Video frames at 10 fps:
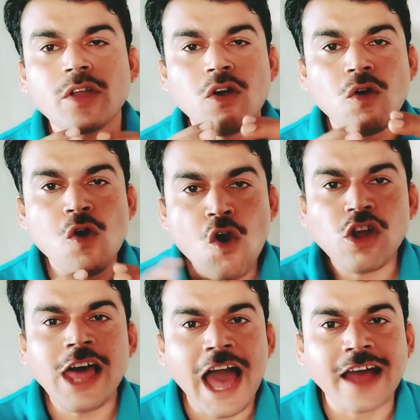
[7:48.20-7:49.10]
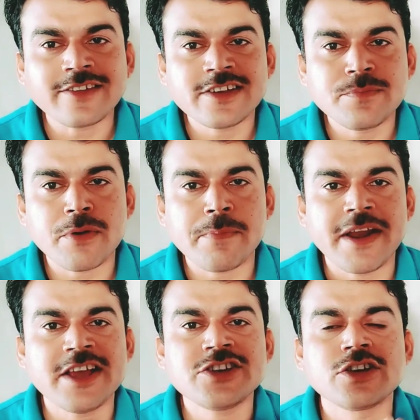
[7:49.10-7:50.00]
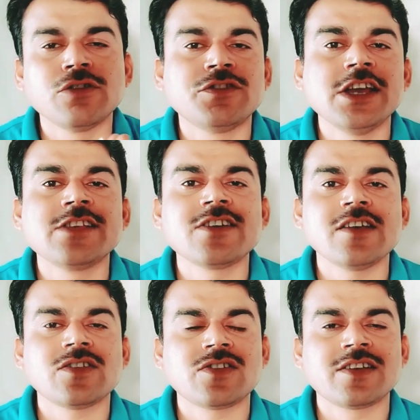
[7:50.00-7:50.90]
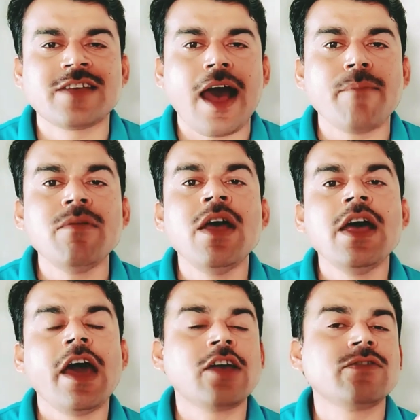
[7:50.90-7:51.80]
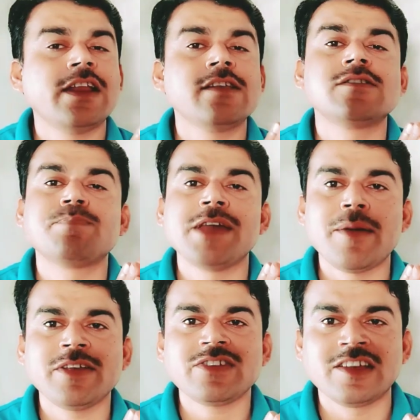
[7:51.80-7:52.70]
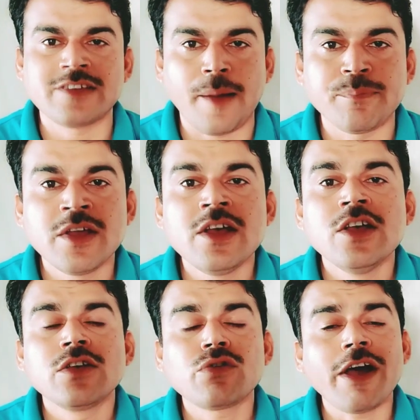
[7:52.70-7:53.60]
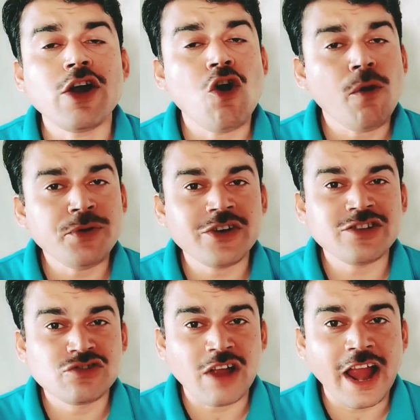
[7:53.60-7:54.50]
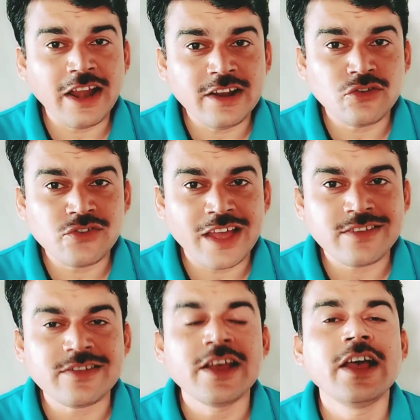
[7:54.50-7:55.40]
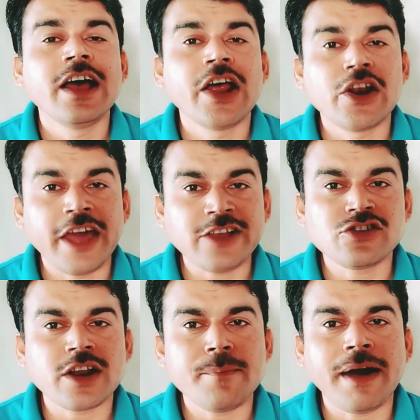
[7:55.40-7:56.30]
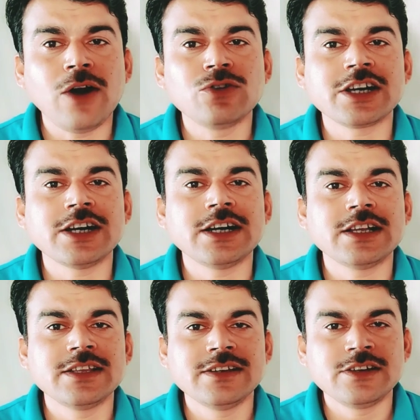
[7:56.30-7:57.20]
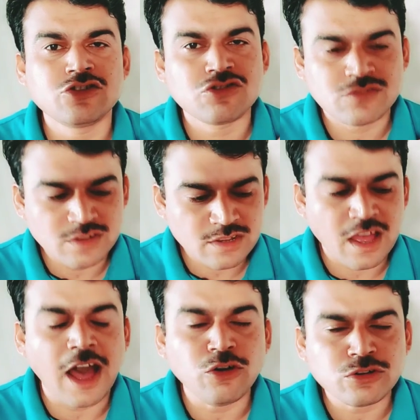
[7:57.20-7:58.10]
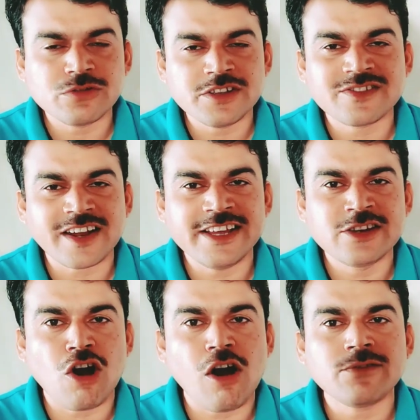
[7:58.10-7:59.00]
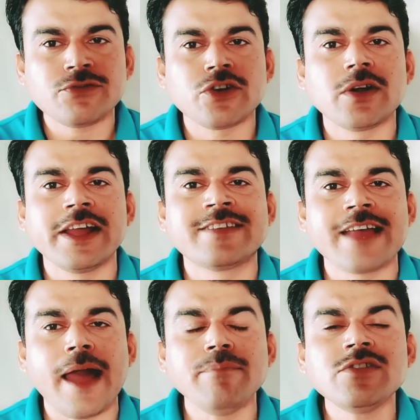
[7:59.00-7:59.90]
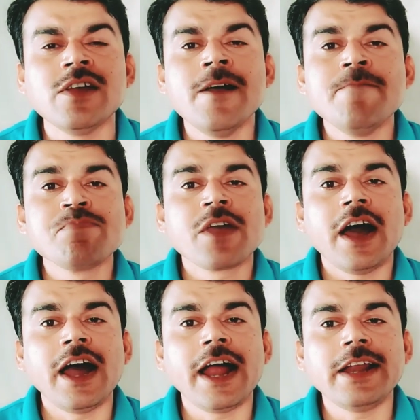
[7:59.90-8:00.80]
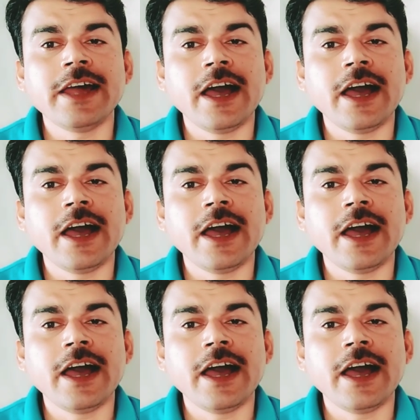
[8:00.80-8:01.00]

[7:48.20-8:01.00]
wholehearted preparation of the CSS exam as well as PMS exam. So I hope you enjoyed today's lecture about how to study Dawn for exams. And